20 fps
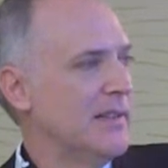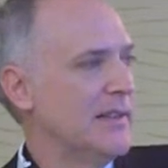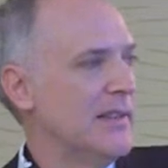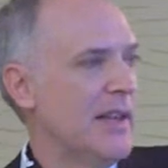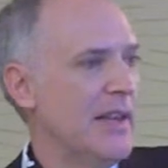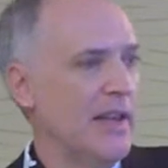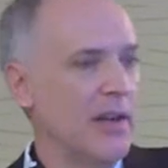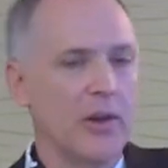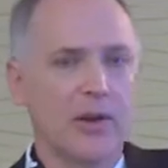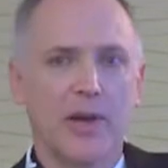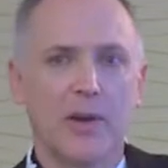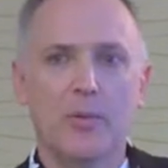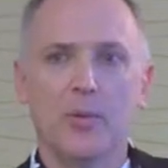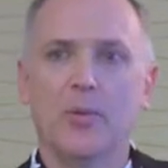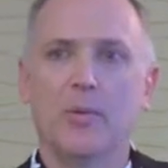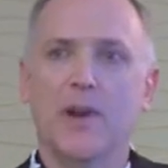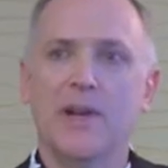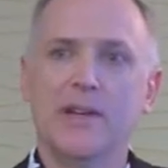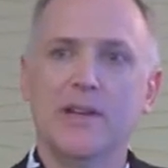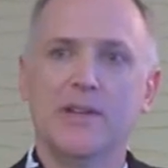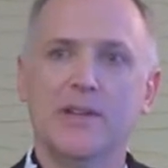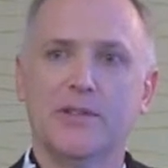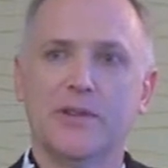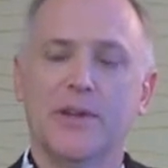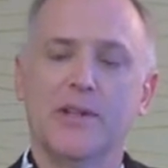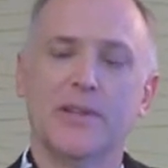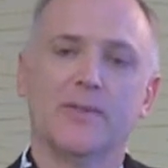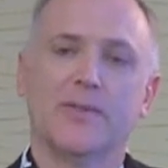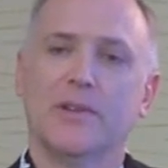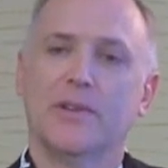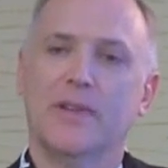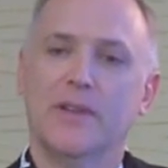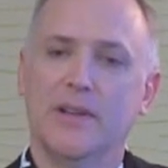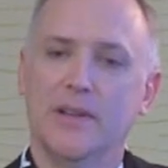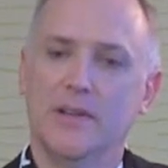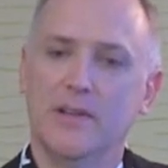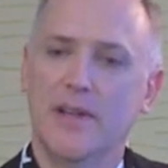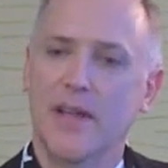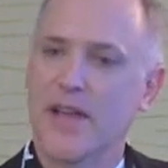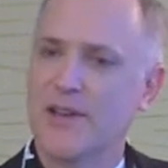and saying, okay, we're ready to transfer to
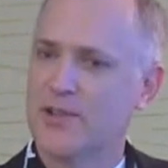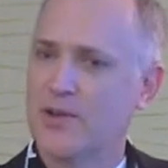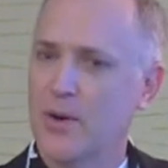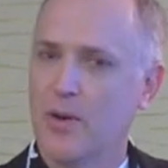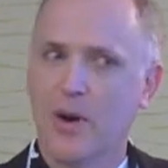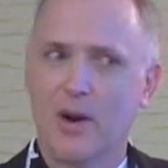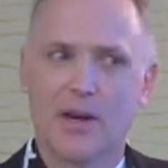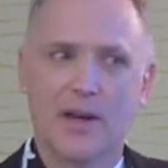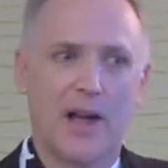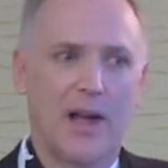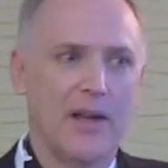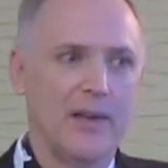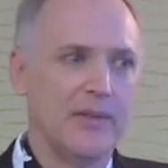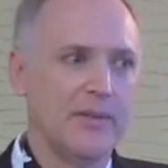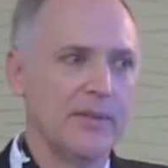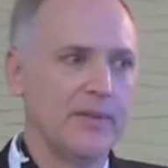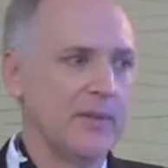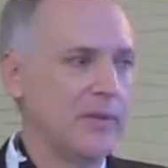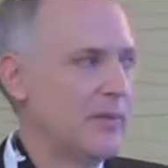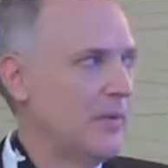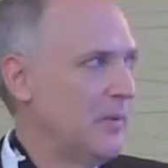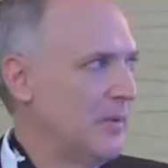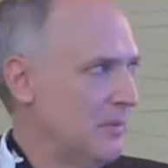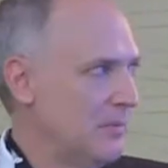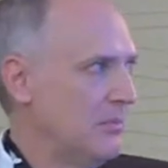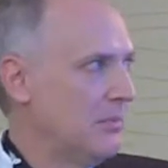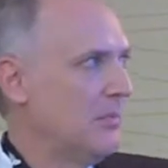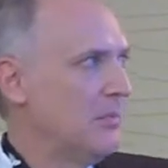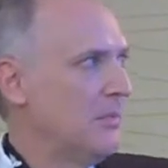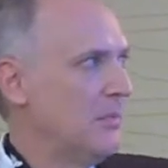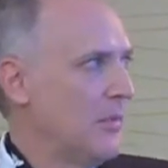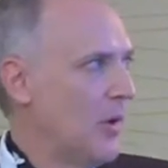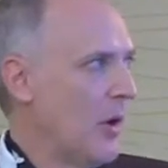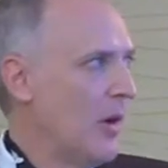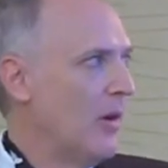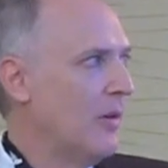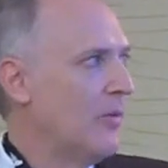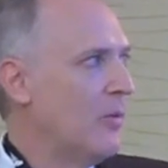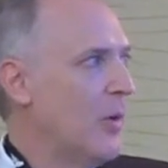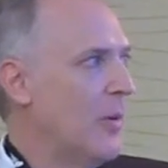the National Archives
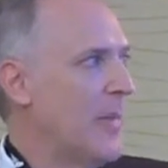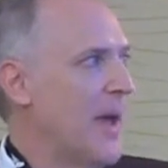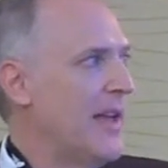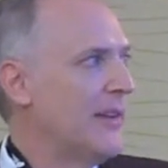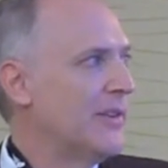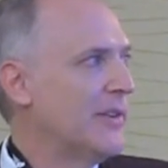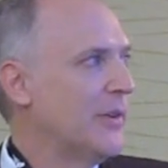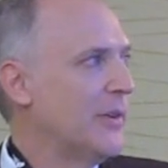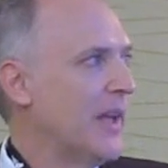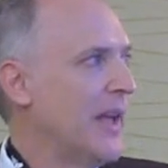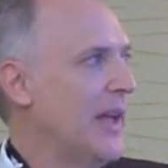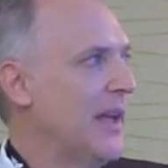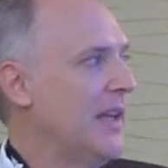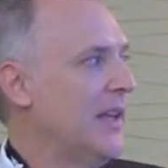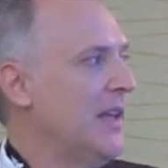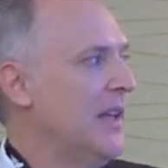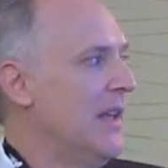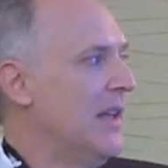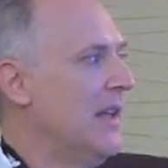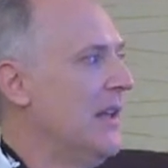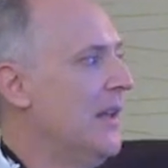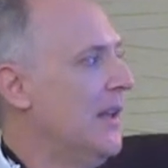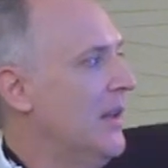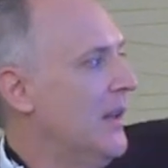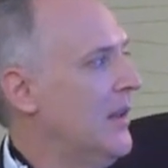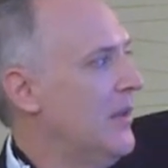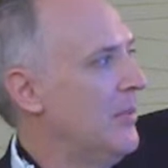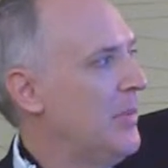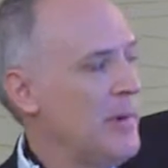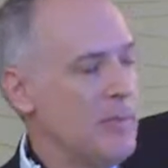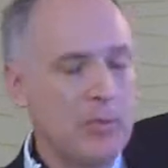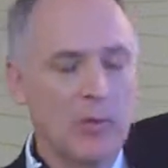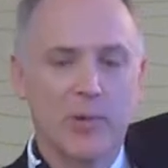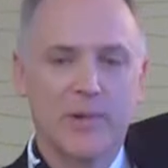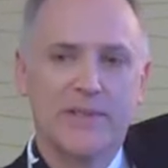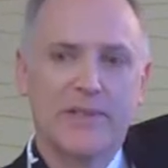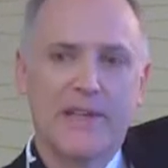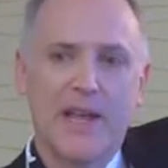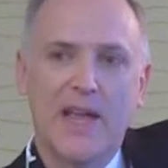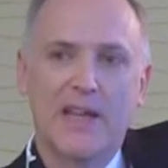are our formats okay? People
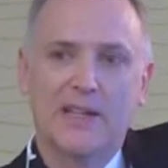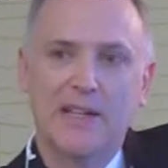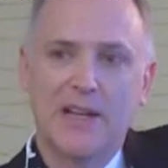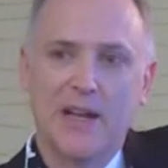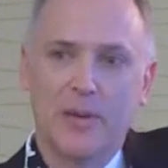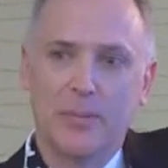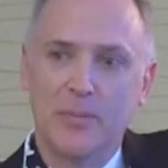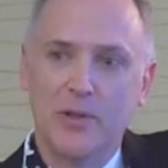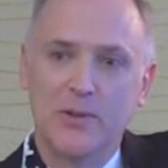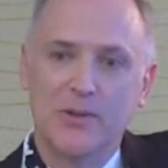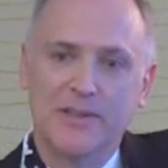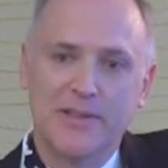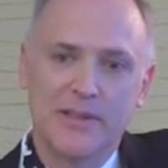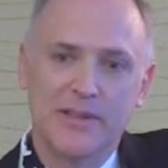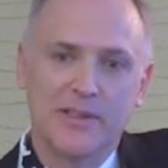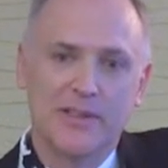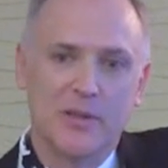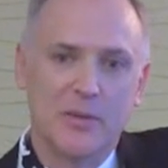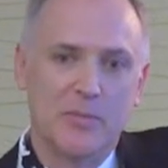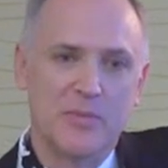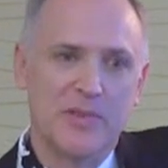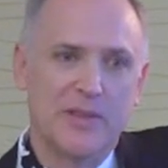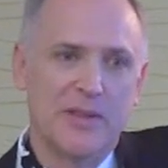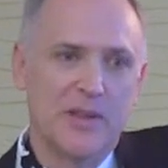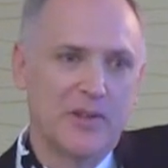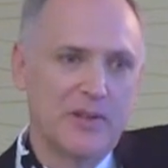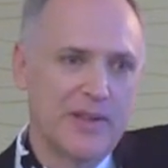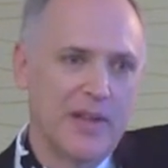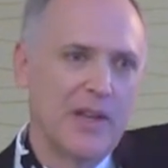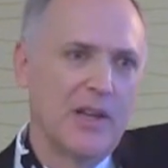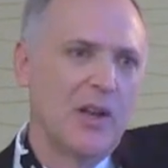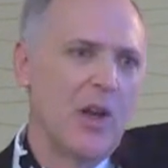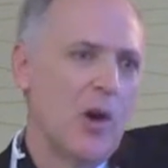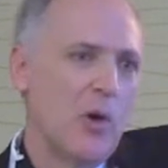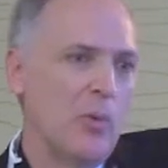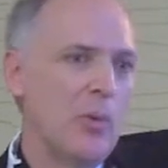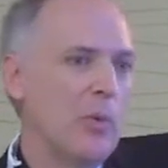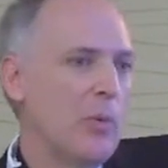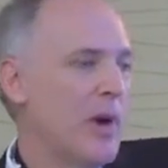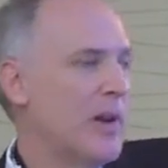were standing up new systems and they're saying,
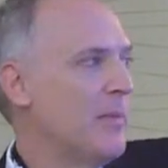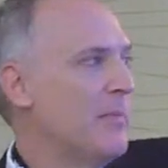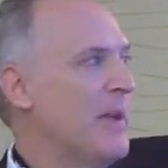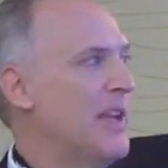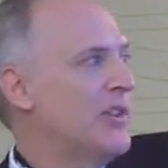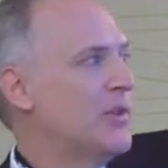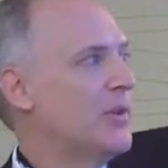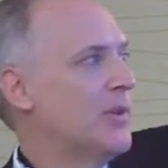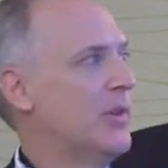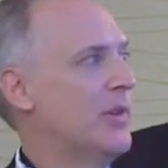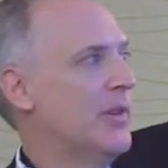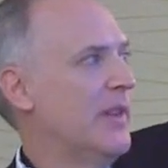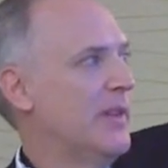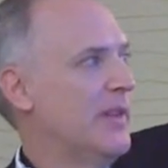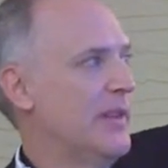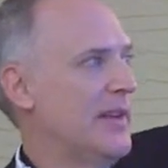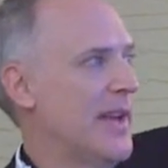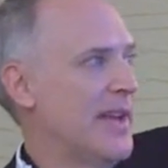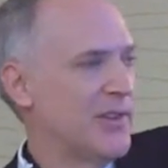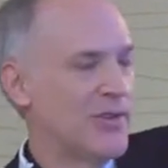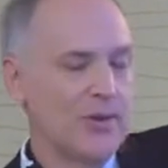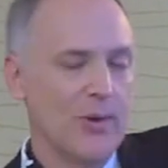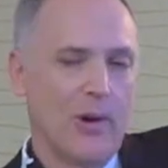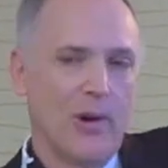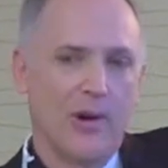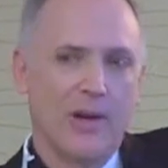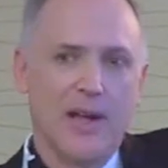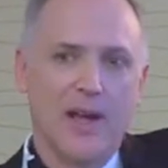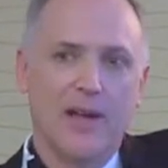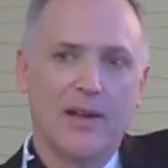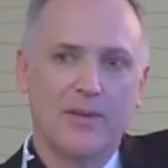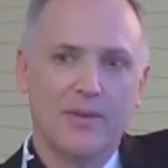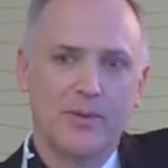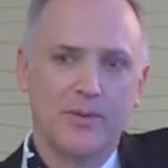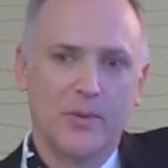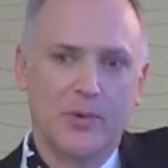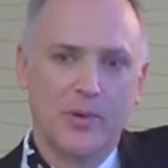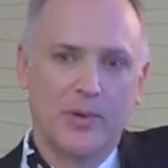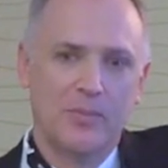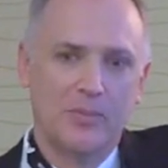oh, we want to make sure that the National
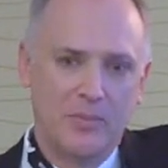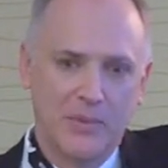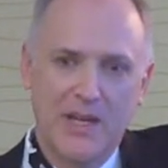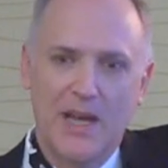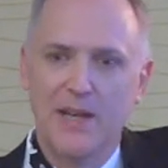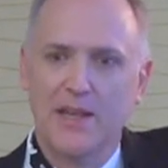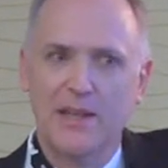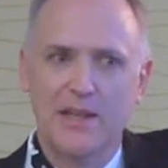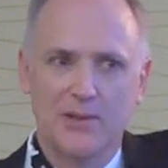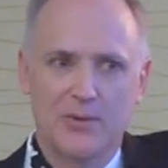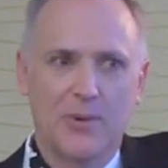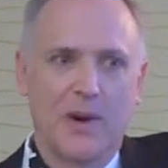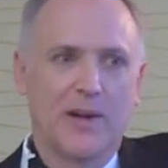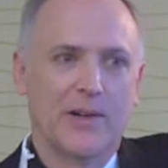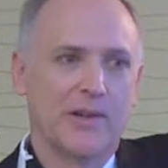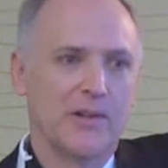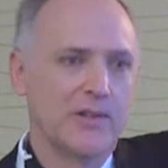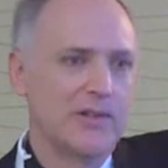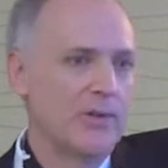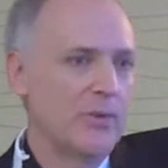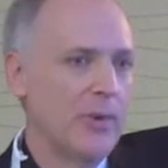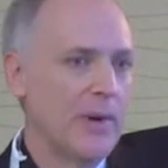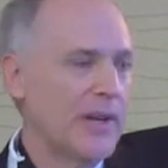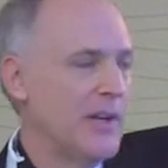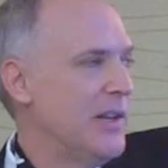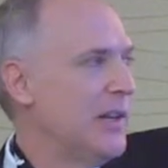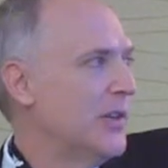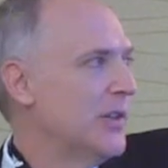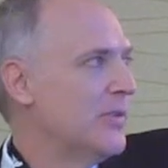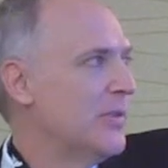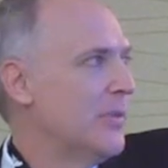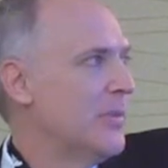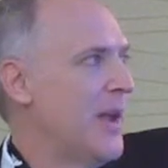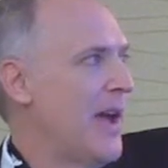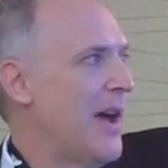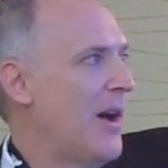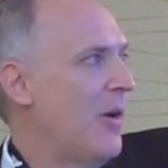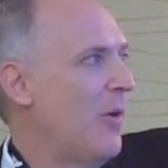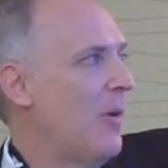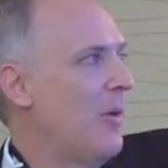Archives will take these records 20 years from
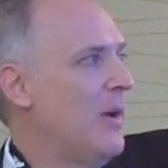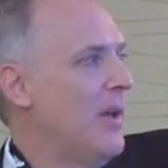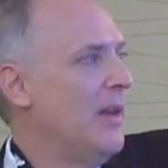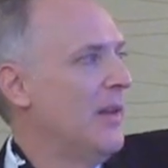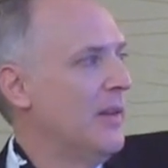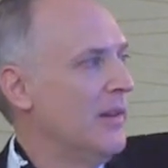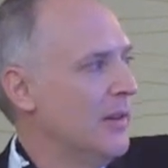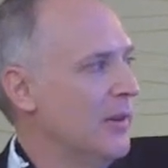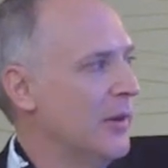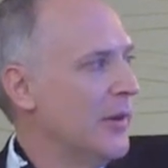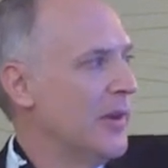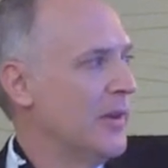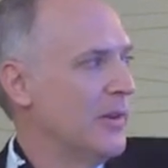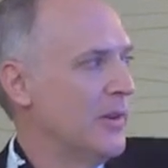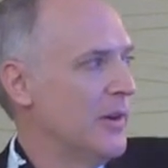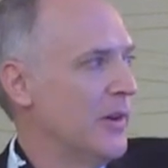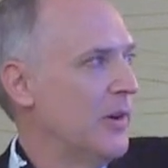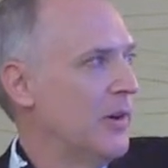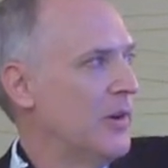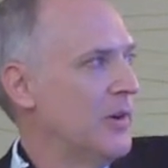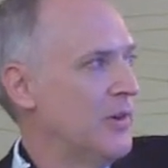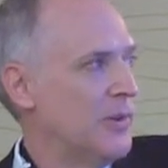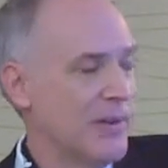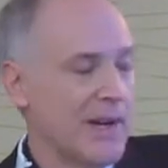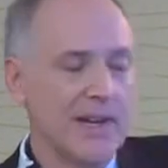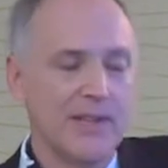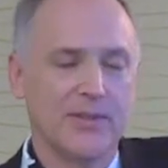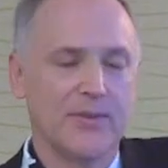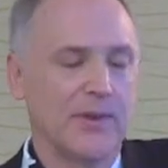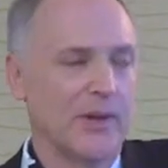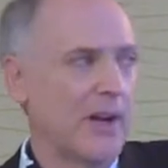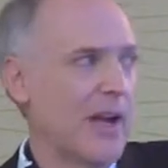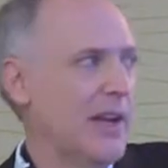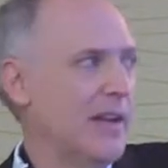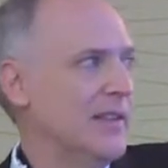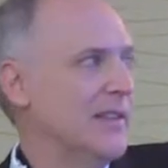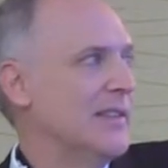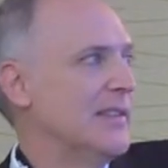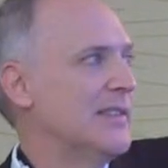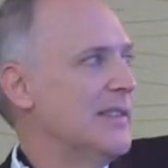now, look at their transfer
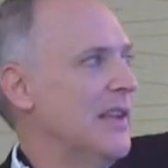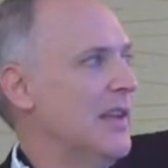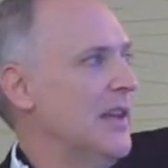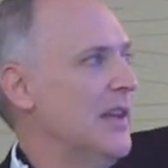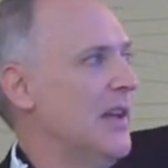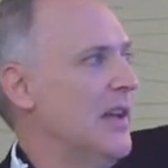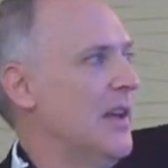guidance.